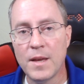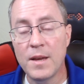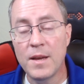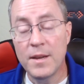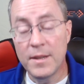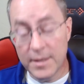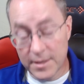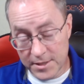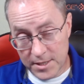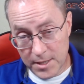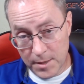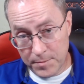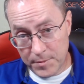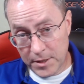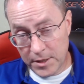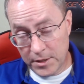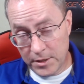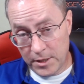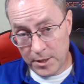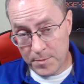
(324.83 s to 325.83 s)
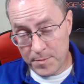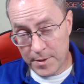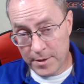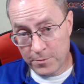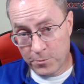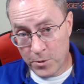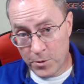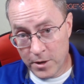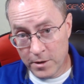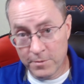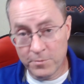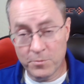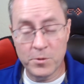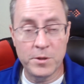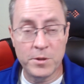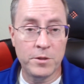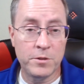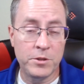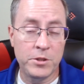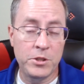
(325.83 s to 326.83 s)
Now, something you need to be aware of
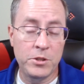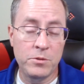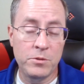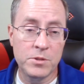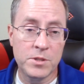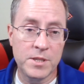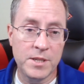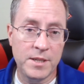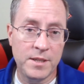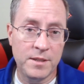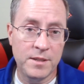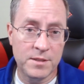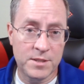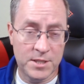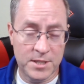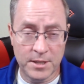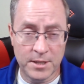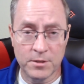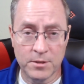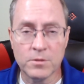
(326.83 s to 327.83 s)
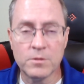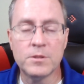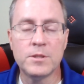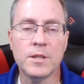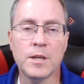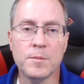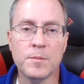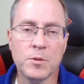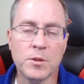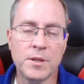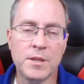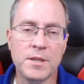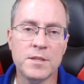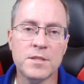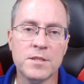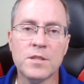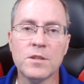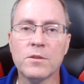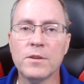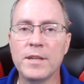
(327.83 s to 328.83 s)
when you're using single or double
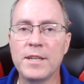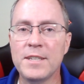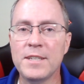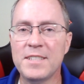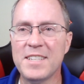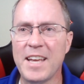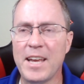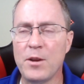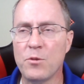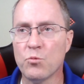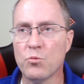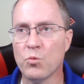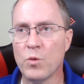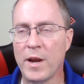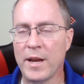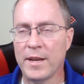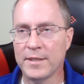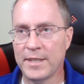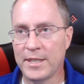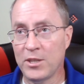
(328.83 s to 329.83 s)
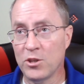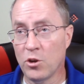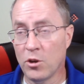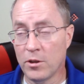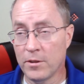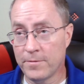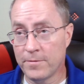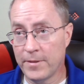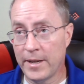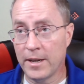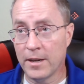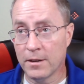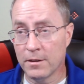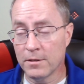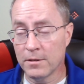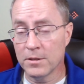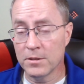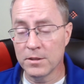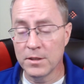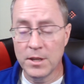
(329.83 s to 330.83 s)
is there is a rounding off
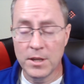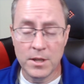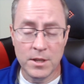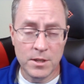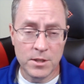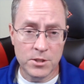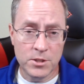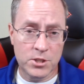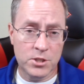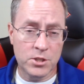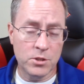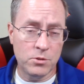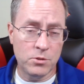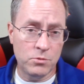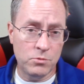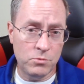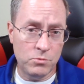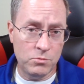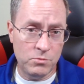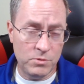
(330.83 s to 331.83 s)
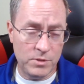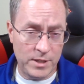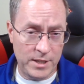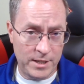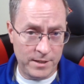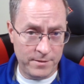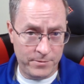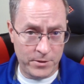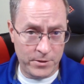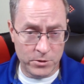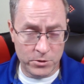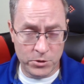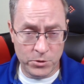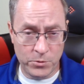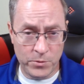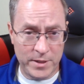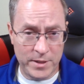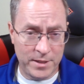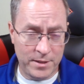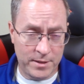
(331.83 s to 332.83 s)
error. So if you're
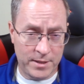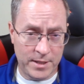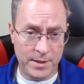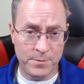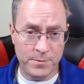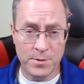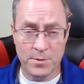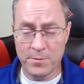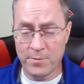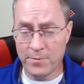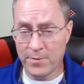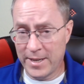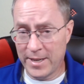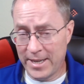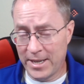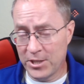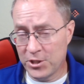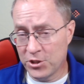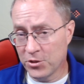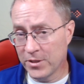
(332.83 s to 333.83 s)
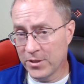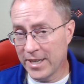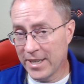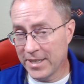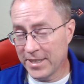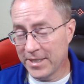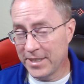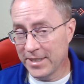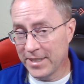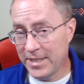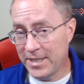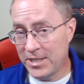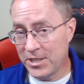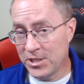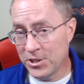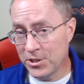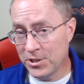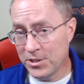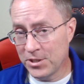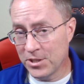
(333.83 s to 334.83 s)
doing anything with financial
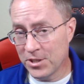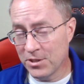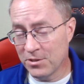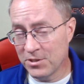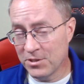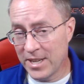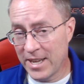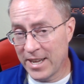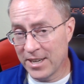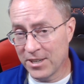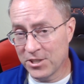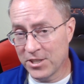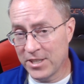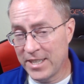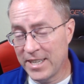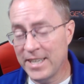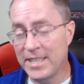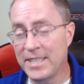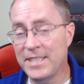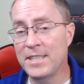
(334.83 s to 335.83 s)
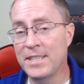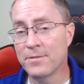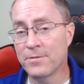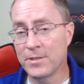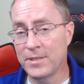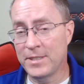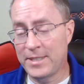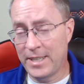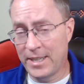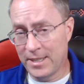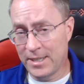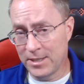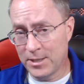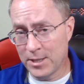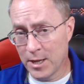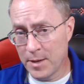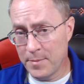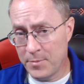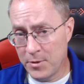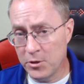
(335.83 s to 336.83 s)
calculations, there's actually a different data
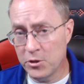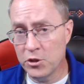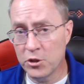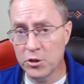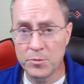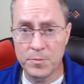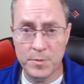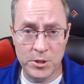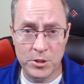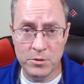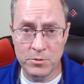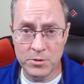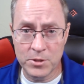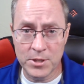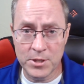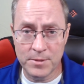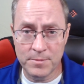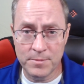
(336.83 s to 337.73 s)
type you should be using.